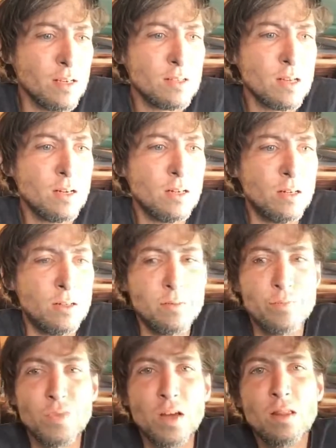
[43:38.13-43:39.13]
So
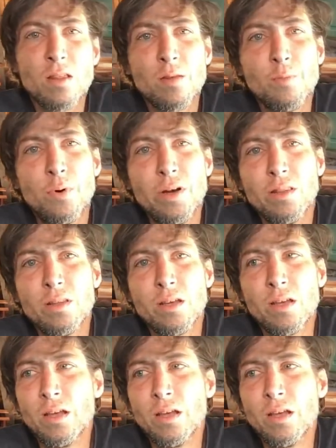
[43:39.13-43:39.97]
other than pointing